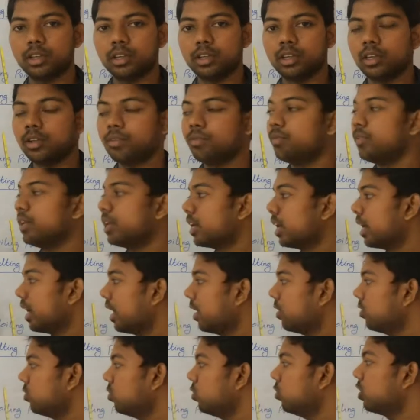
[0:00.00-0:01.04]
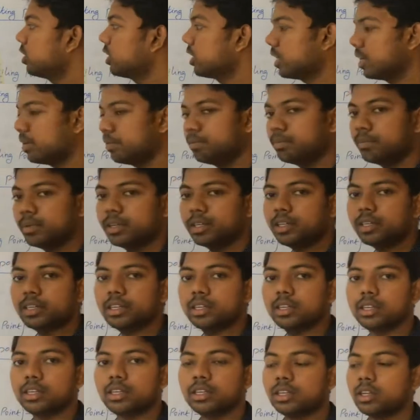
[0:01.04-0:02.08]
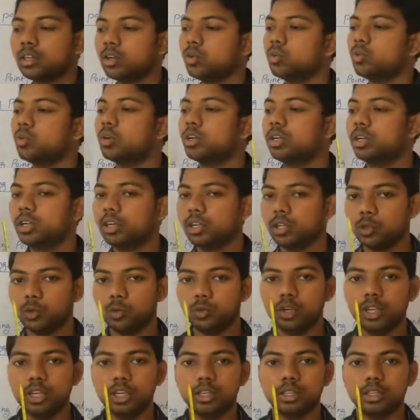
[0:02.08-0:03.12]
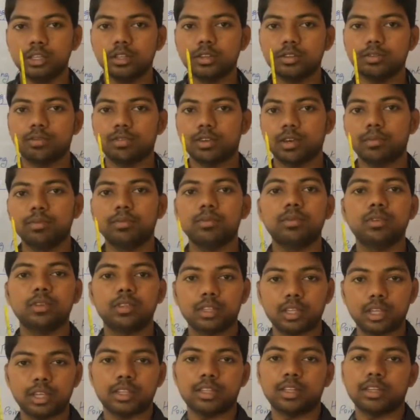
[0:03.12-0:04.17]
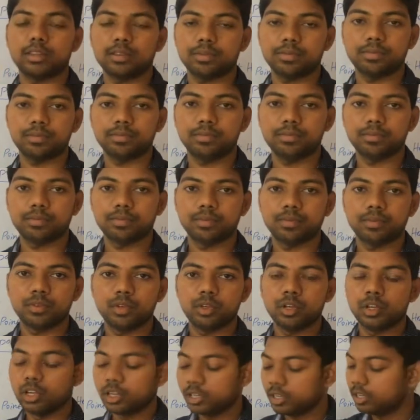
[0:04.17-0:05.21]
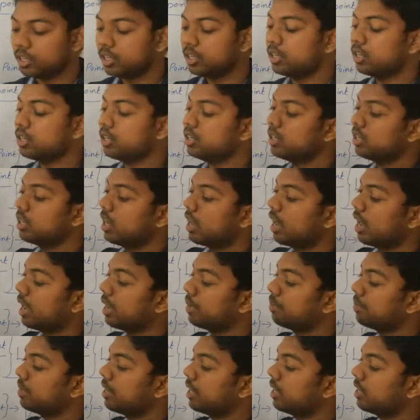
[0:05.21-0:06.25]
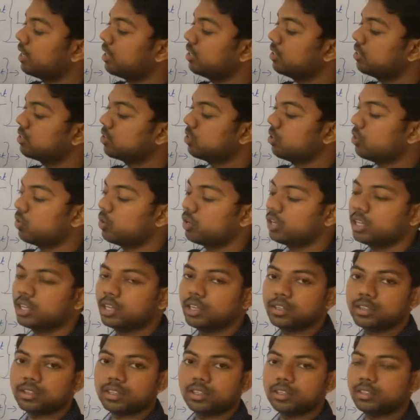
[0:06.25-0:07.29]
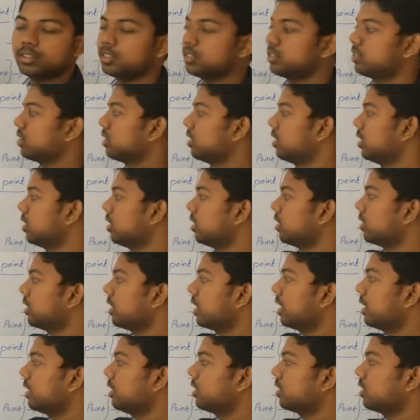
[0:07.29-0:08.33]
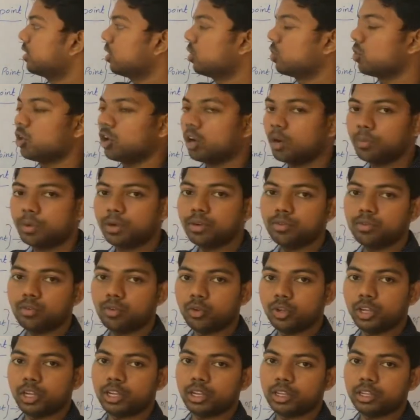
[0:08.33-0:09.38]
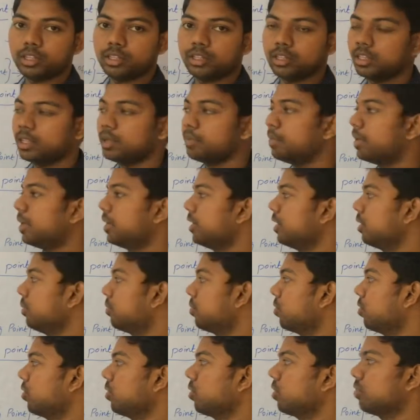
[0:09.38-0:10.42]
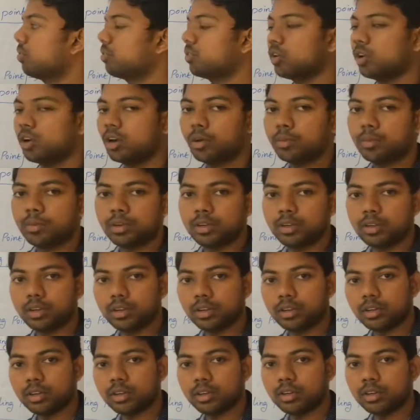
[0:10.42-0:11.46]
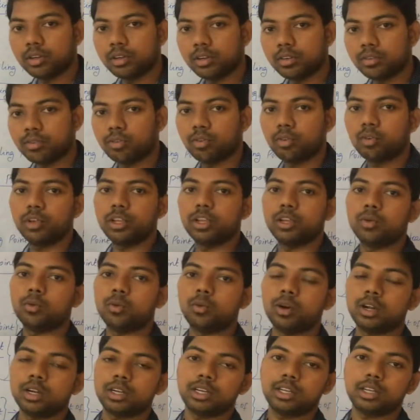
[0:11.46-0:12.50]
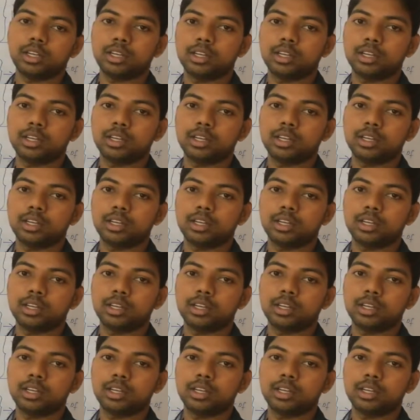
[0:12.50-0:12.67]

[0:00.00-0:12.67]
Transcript: We have to compare one unit from the other. Here I am taking 0 degrees Celsius, that the common fluid, the melting point of common fluid, water,